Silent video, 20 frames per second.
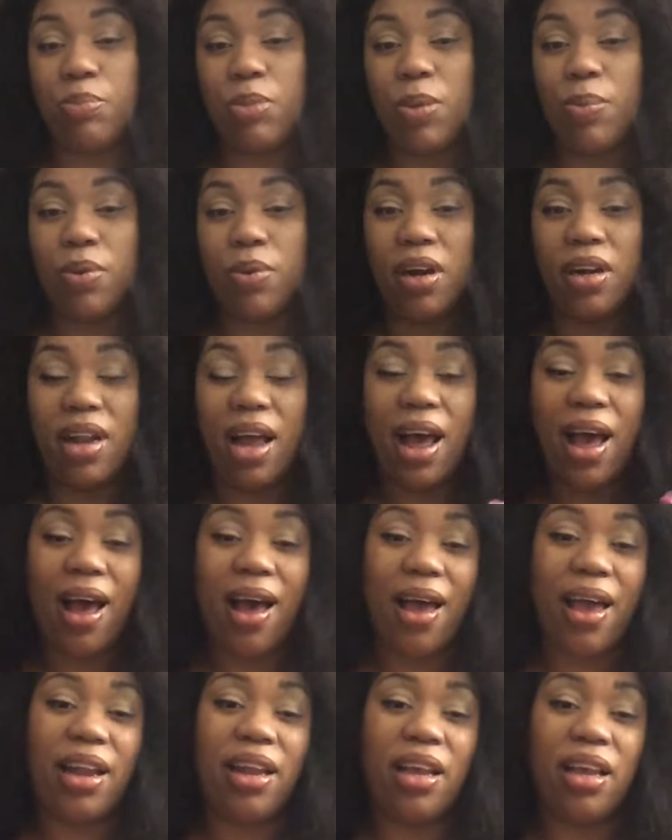People are not
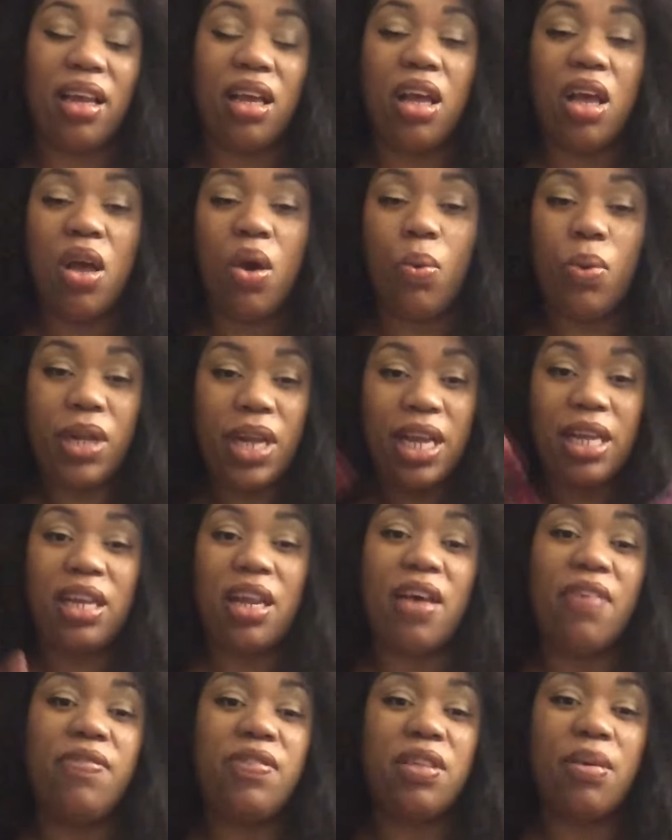hiding when they
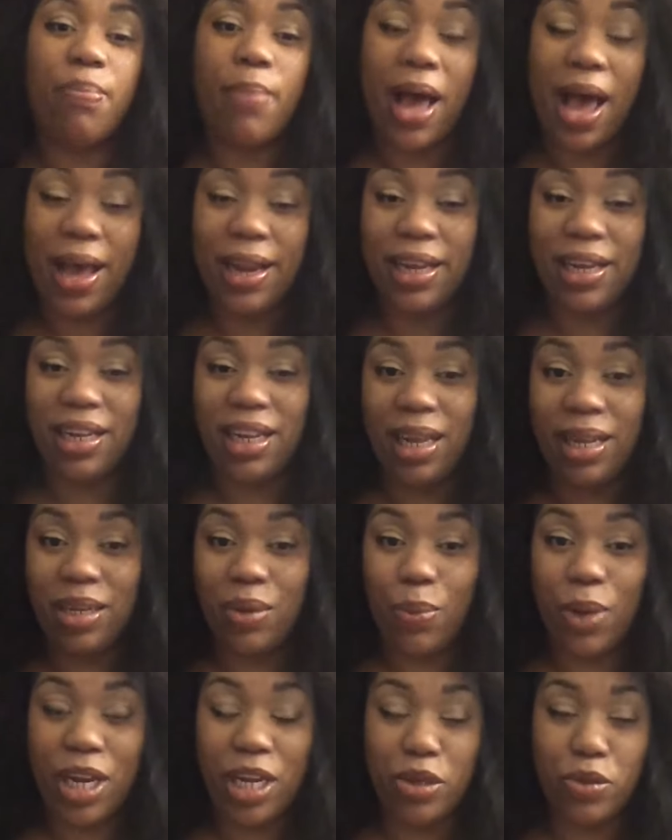love somebody like the
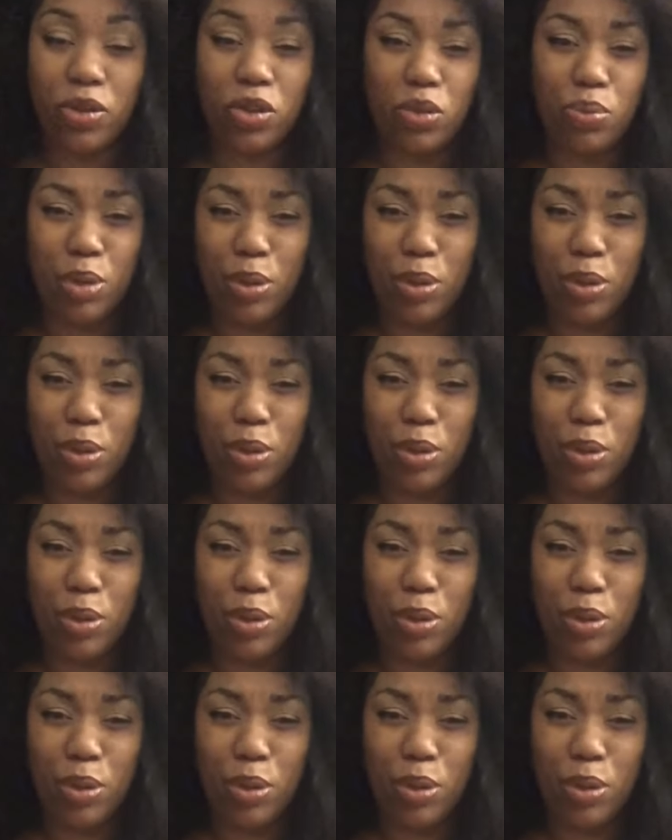way they used to.